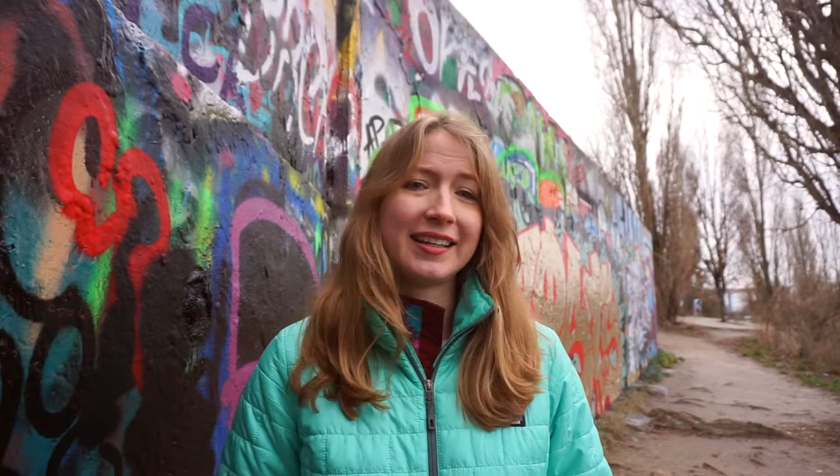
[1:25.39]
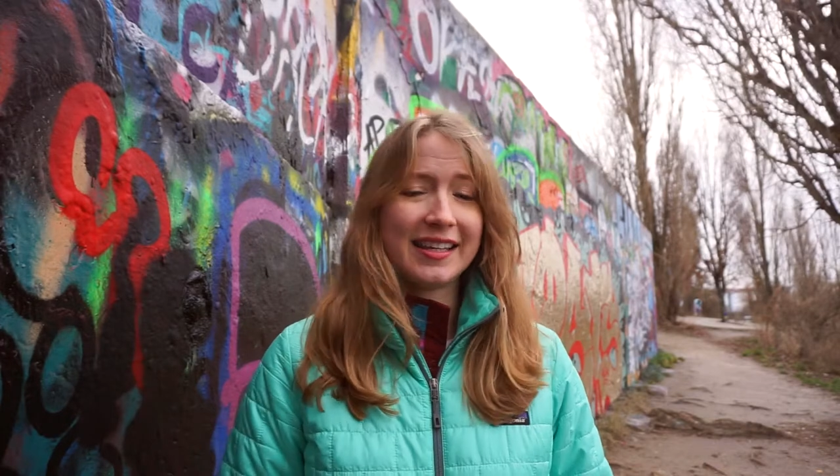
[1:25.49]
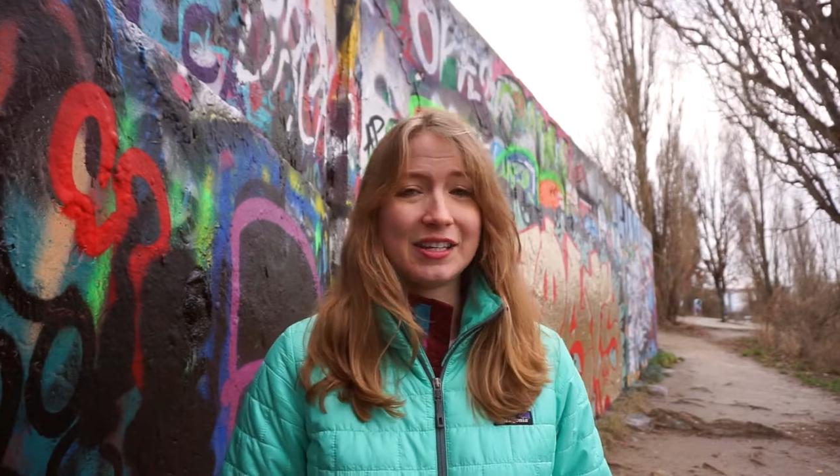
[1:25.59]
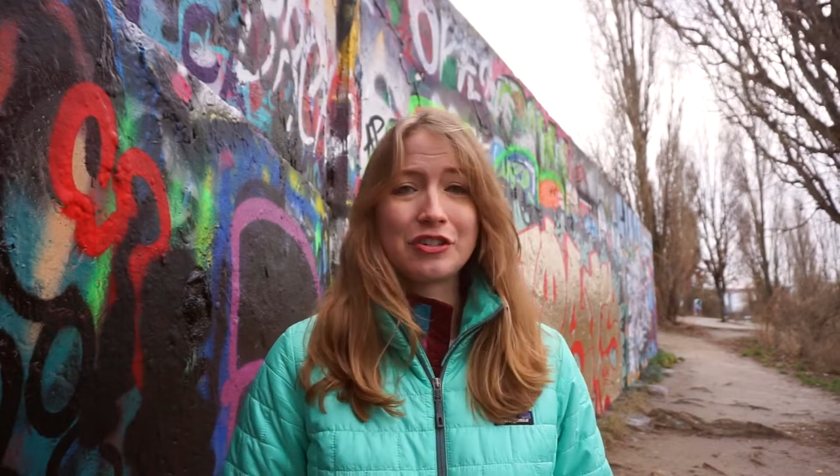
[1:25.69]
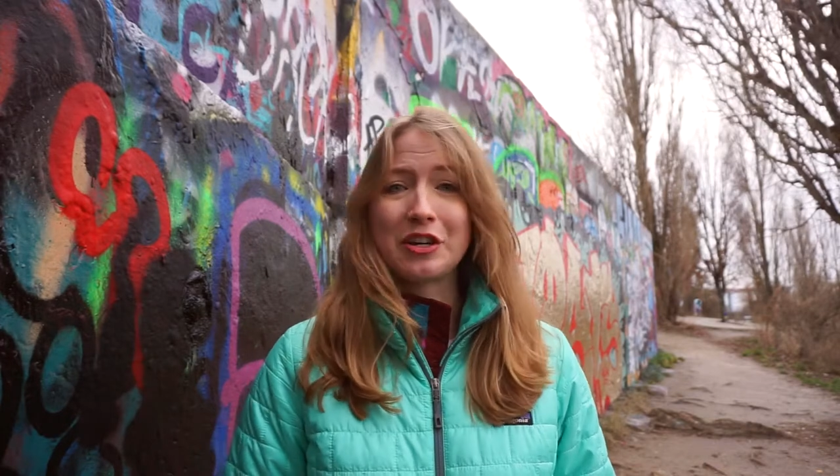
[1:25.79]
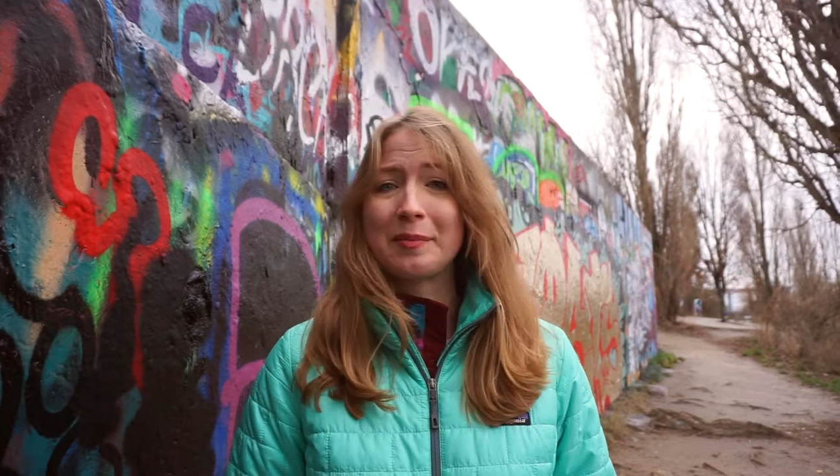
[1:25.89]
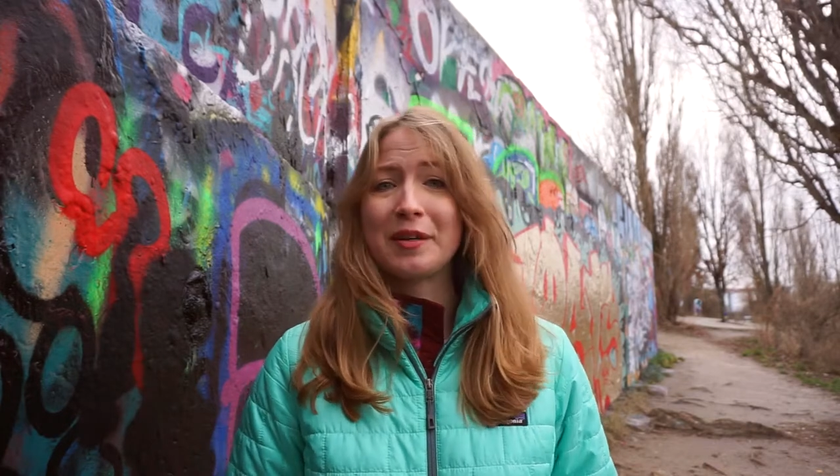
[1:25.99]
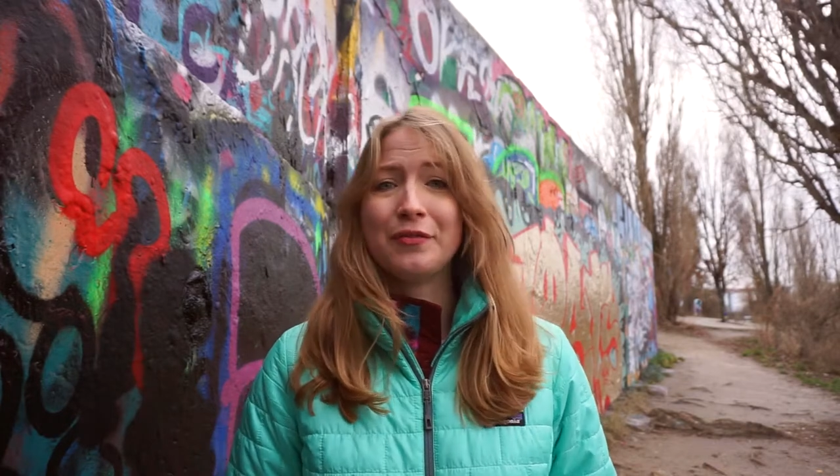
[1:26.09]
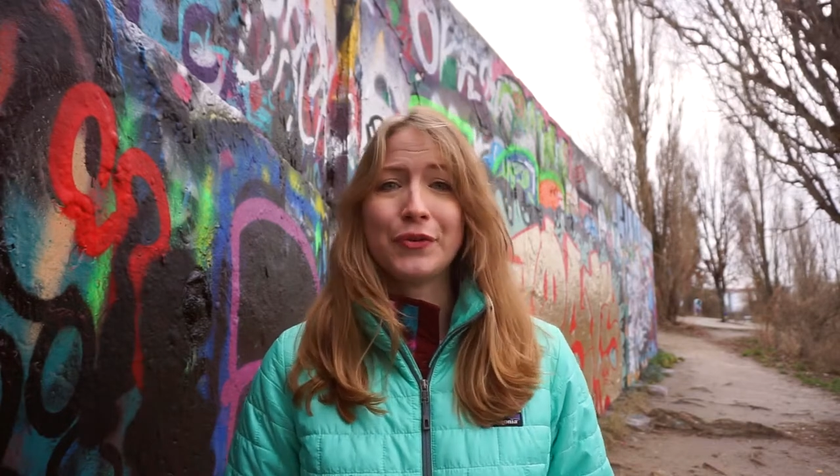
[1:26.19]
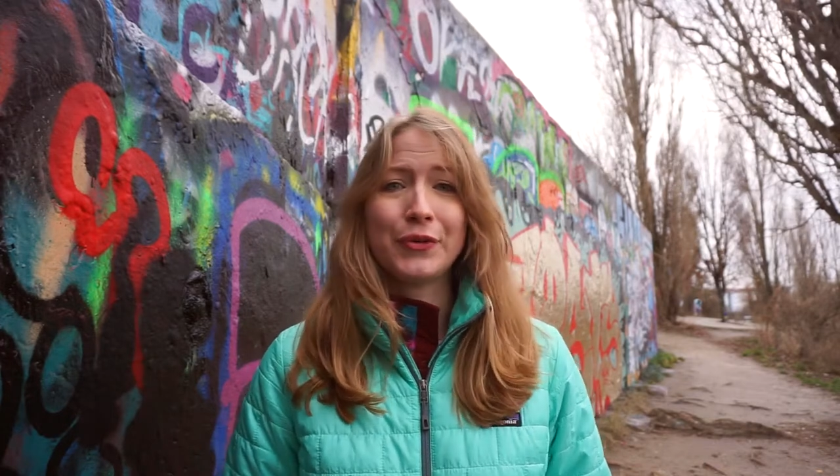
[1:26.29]
eat German
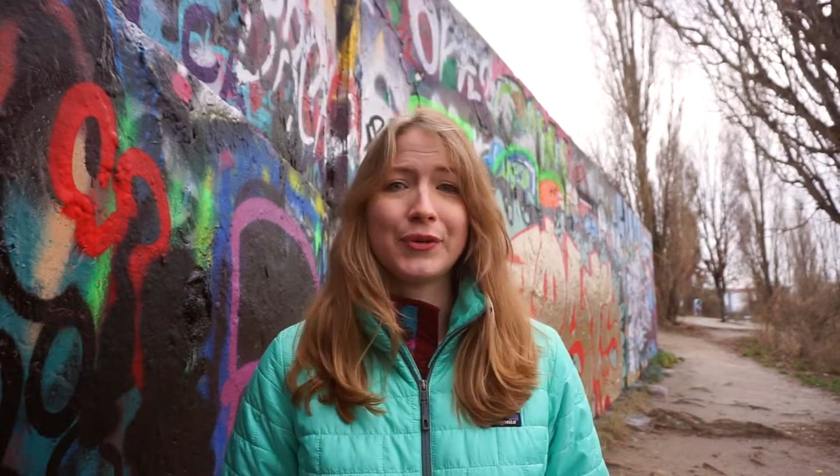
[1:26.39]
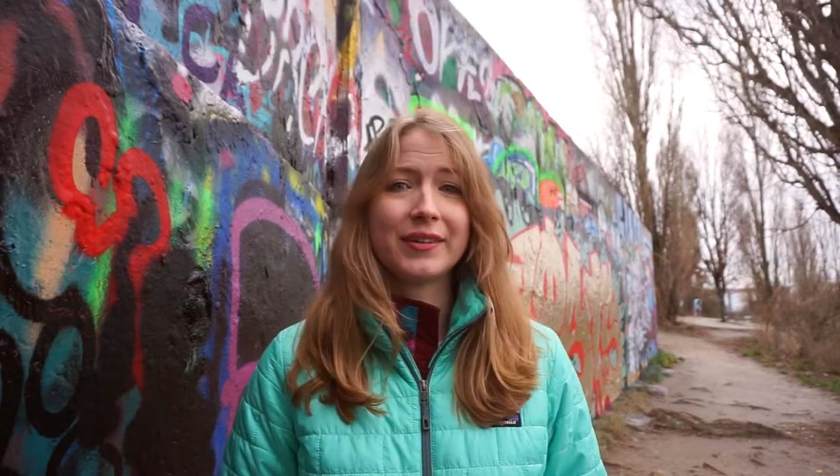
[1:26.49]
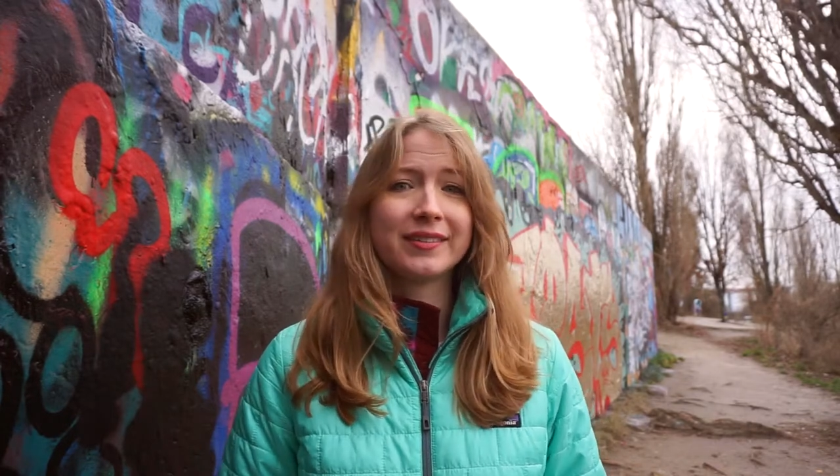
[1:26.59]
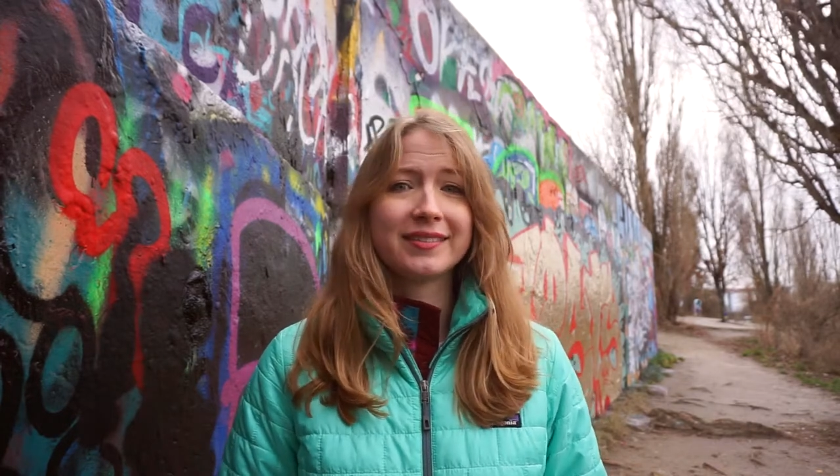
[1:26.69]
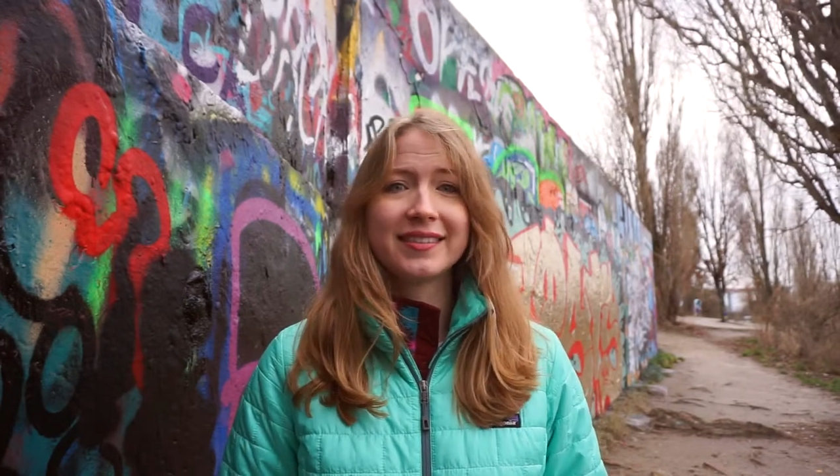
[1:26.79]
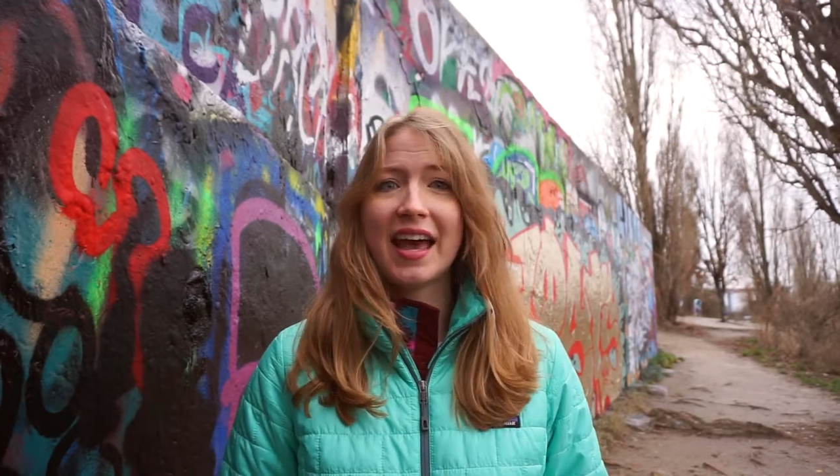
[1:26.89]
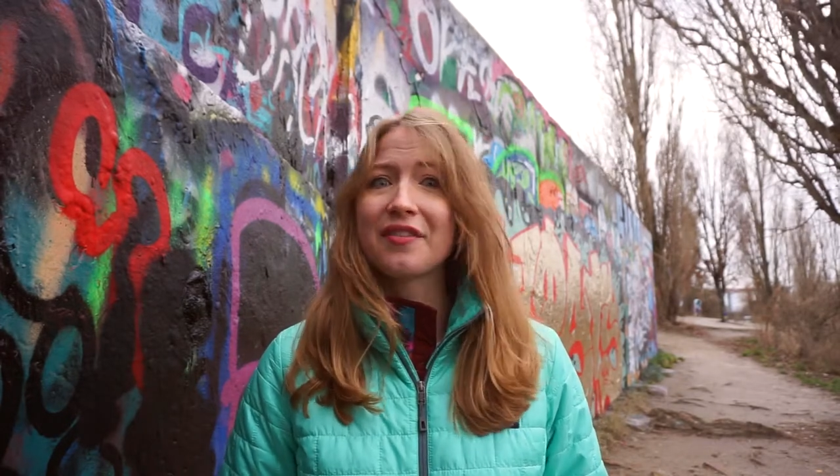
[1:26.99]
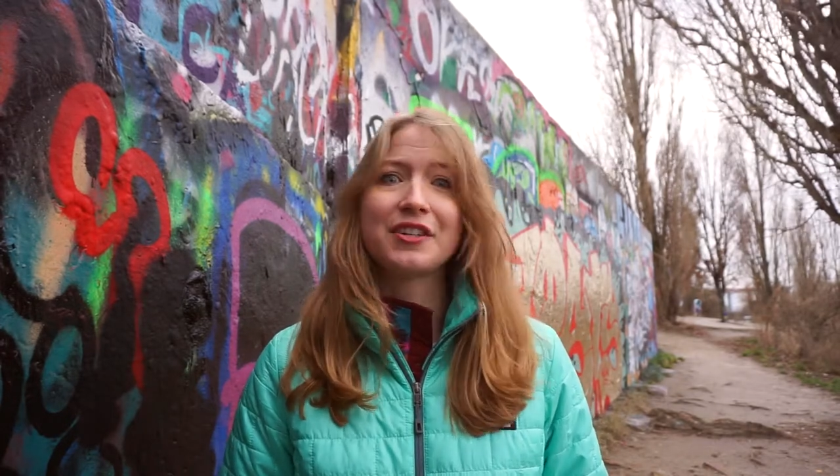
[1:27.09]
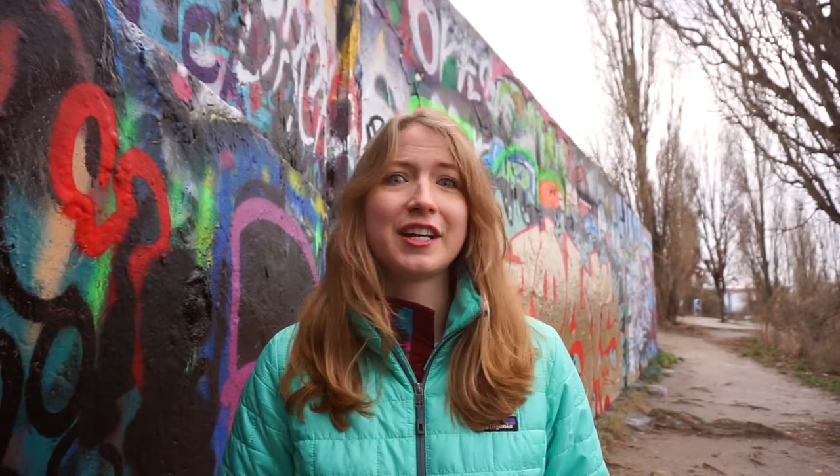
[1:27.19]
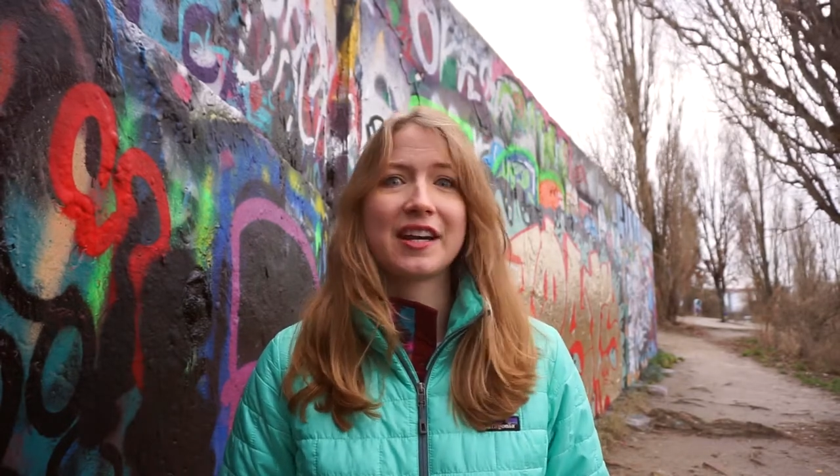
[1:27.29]
food
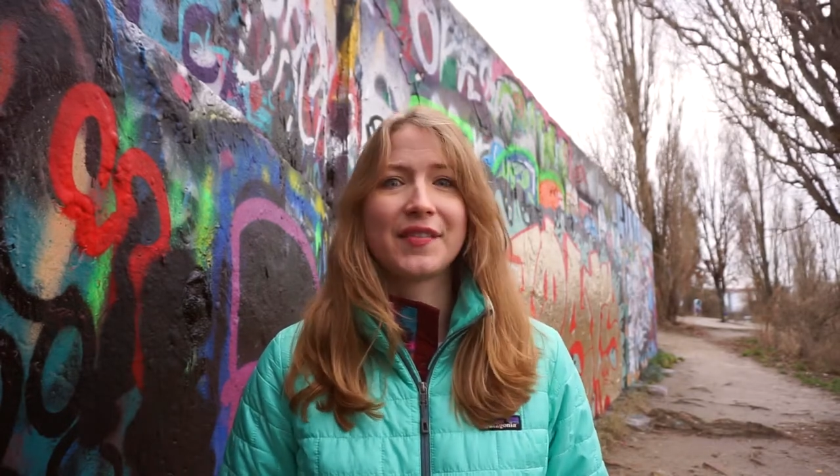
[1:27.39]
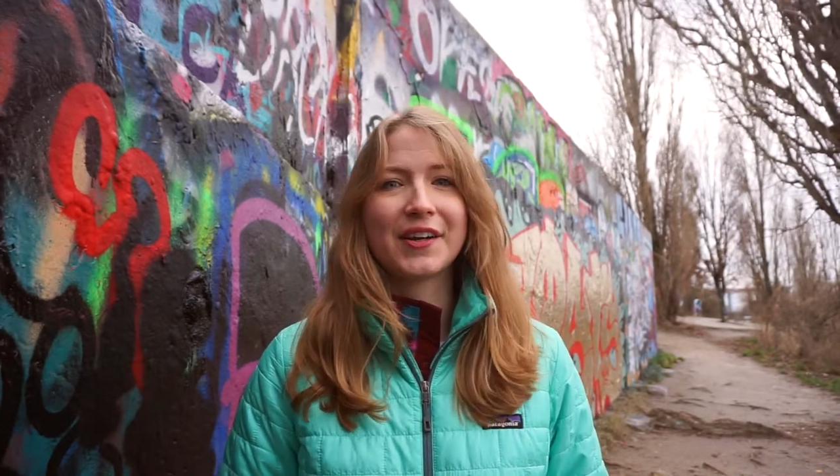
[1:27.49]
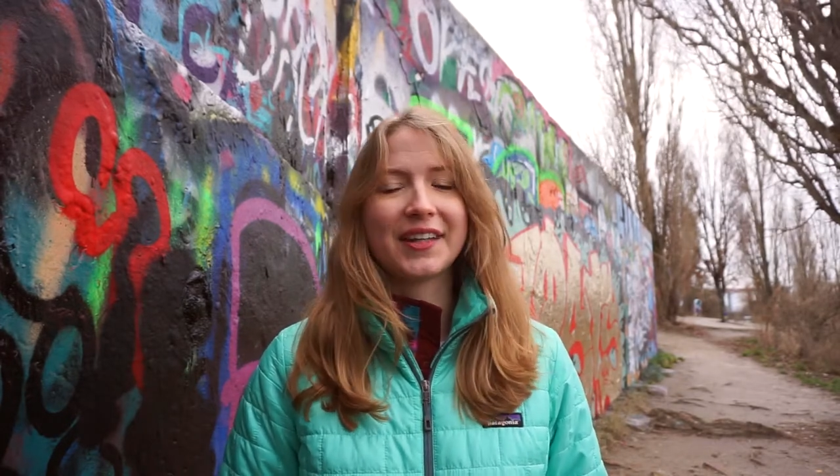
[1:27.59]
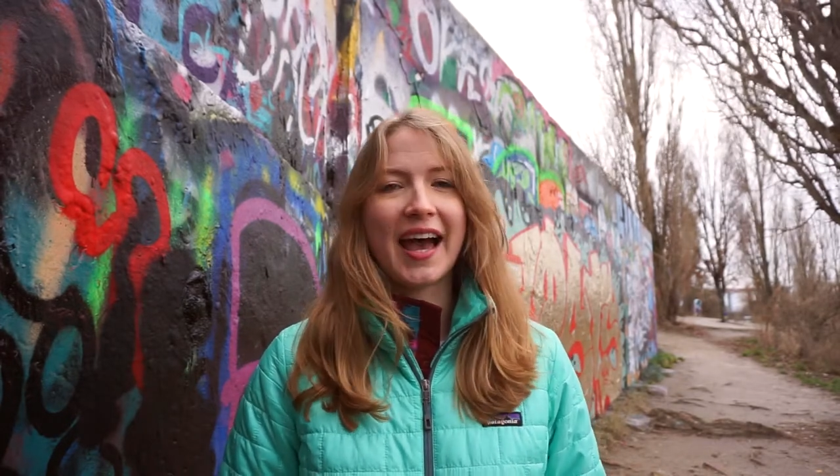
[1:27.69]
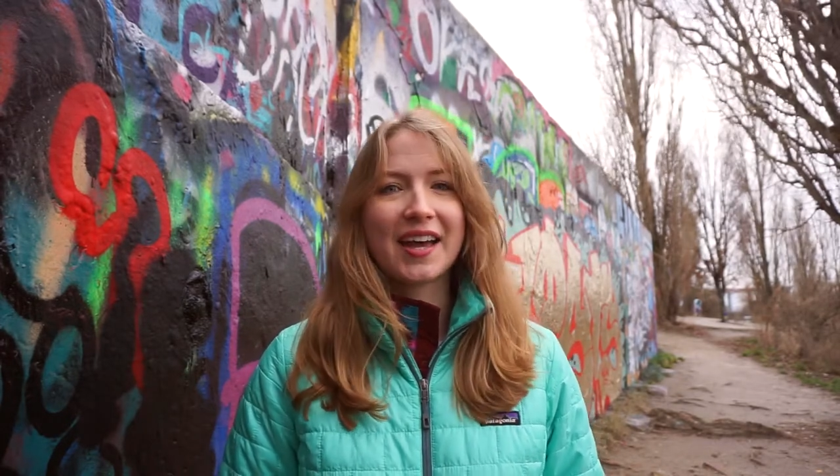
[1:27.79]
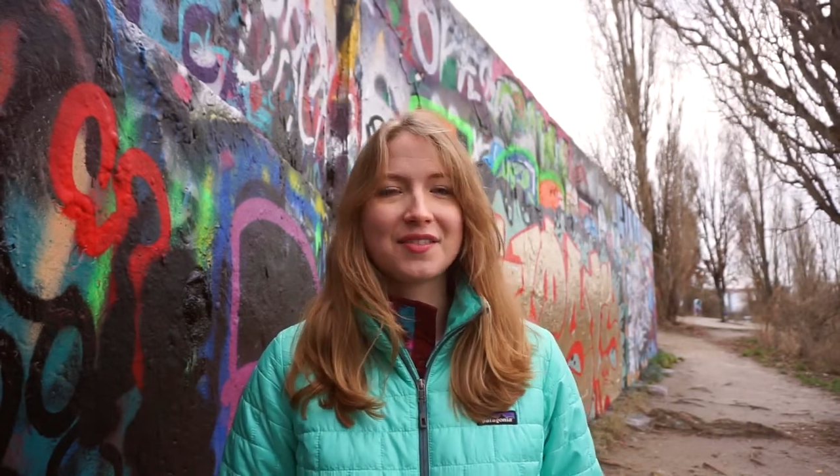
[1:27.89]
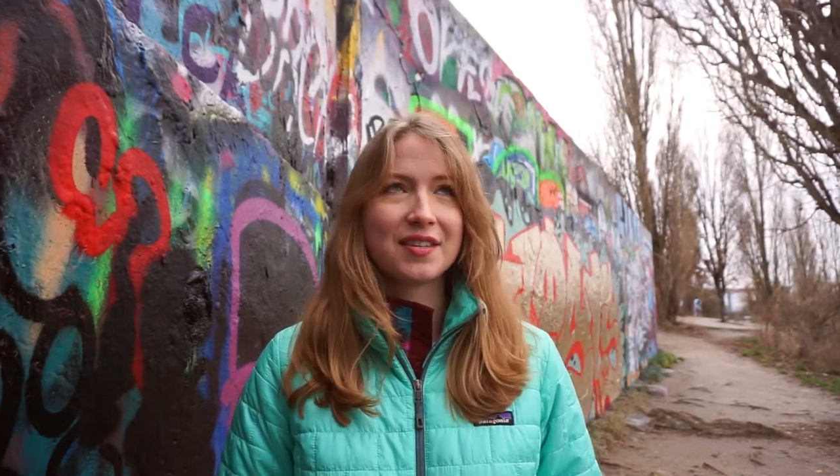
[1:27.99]
every day of our lives.